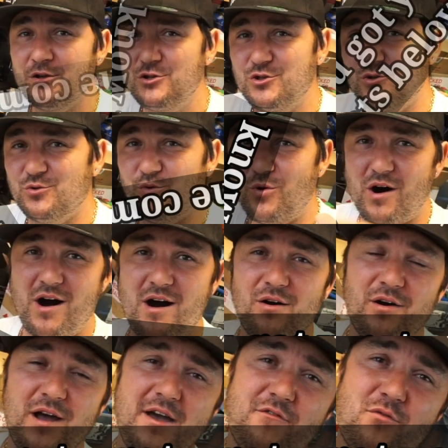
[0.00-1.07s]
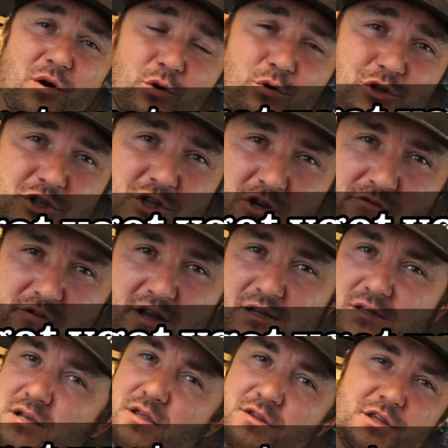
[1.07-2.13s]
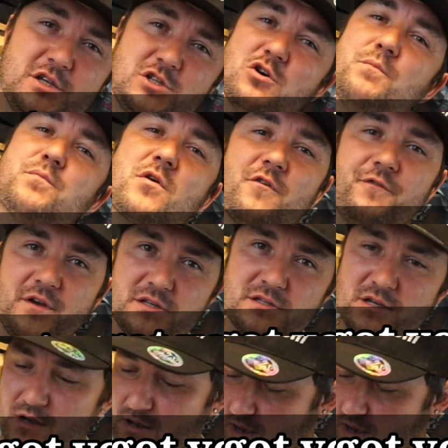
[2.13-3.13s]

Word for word: to uh, everyone who's curious, there's no profit.